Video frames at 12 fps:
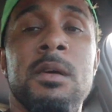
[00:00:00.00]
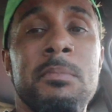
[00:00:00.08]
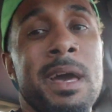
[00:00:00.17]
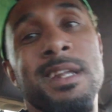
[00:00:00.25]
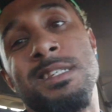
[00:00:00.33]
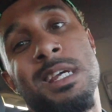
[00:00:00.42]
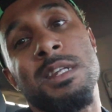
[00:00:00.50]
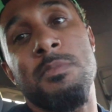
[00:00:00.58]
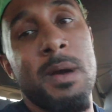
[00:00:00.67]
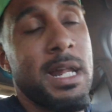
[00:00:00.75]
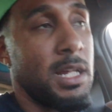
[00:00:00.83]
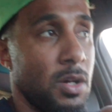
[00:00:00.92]
man, is
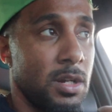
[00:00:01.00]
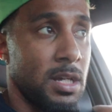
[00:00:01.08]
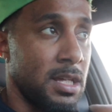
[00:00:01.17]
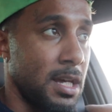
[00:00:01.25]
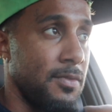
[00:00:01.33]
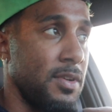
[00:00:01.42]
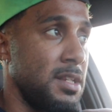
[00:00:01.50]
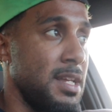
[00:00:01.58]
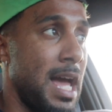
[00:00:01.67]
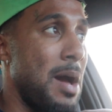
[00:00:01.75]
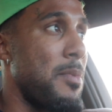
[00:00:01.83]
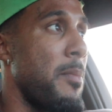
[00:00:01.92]
anybody gonna give a
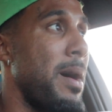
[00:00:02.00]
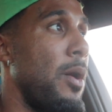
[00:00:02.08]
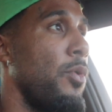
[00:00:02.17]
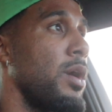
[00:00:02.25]
damn about